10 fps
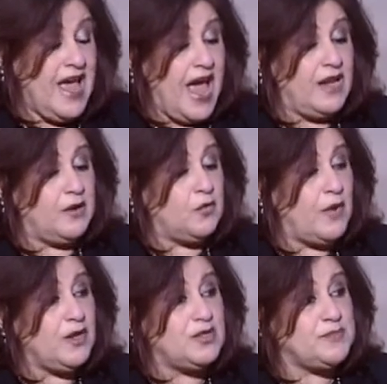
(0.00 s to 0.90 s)
And
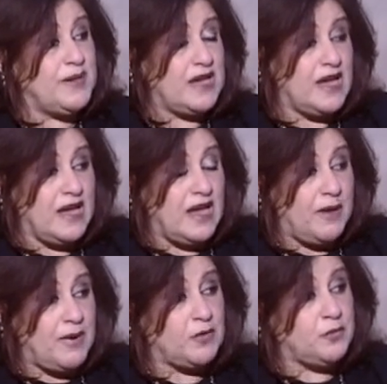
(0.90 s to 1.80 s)
when you speak
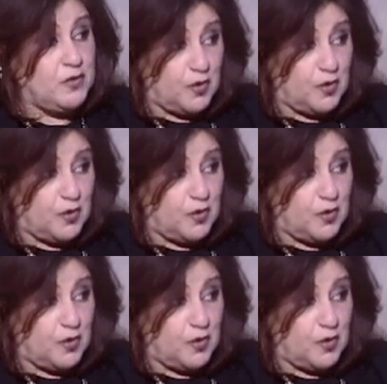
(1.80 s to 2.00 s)
about